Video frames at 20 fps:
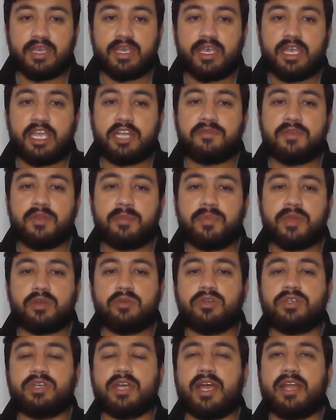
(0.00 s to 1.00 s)
it will be a
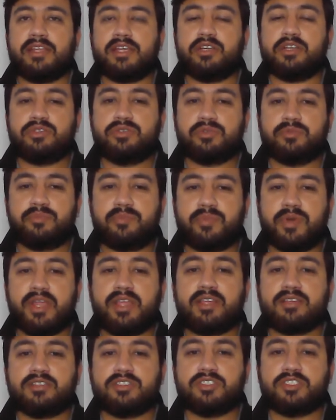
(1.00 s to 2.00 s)
good idea to
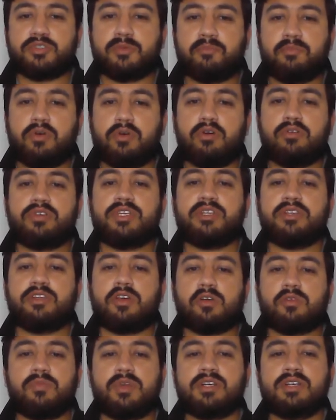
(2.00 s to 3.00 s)
bring supportive
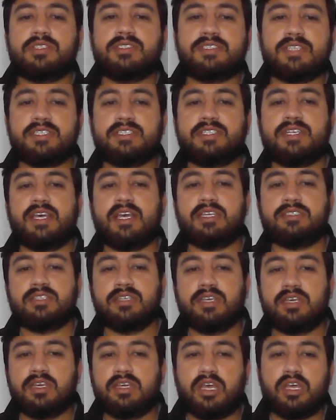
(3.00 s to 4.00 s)
documents such as
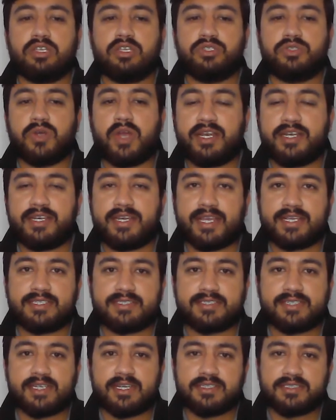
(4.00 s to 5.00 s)
joint
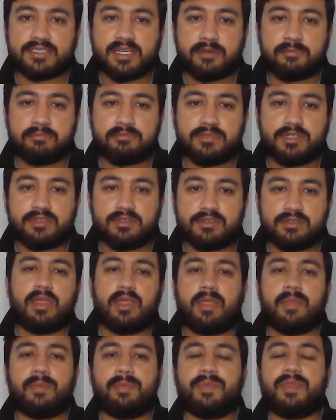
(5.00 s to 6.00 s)
text transcript,
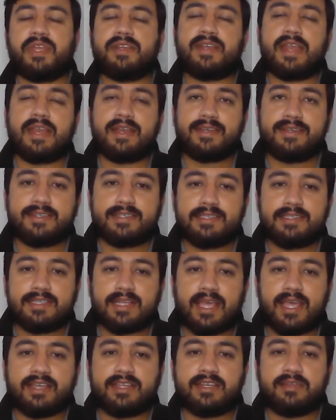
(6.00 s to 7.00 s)
the rental
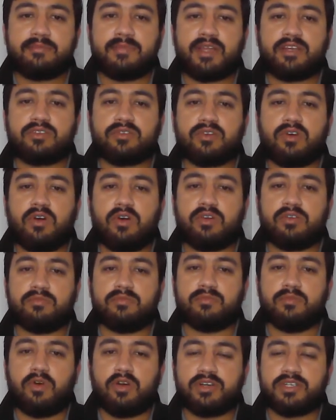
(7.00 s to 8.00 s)
agreement or
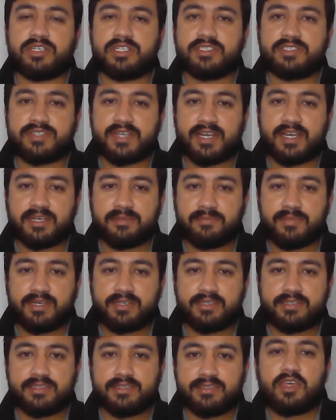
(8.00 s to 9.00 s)
mortgage statement.
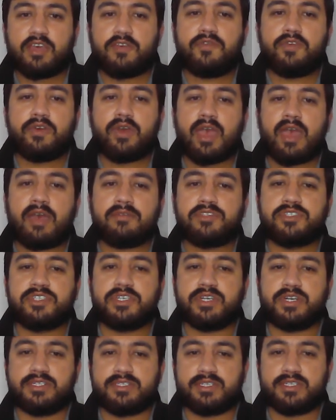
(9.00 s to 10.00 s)
If you have
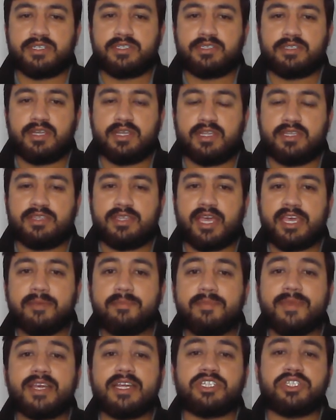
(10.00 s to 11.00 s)
children, the
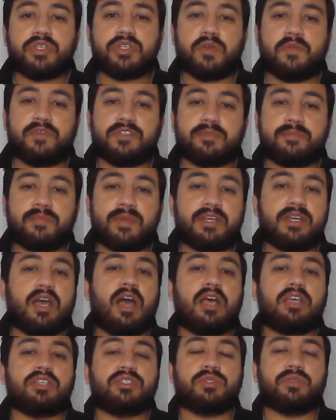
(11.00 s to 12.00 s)
immigration officer might
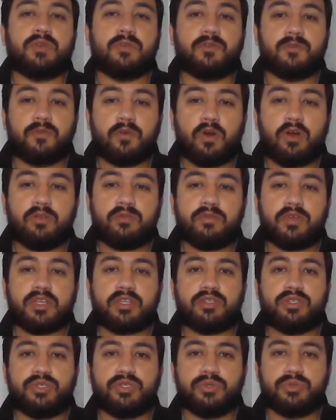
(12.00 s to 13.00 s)
ask you the
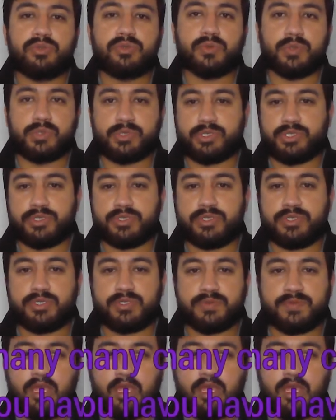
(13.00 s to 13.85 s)
following 2 questions.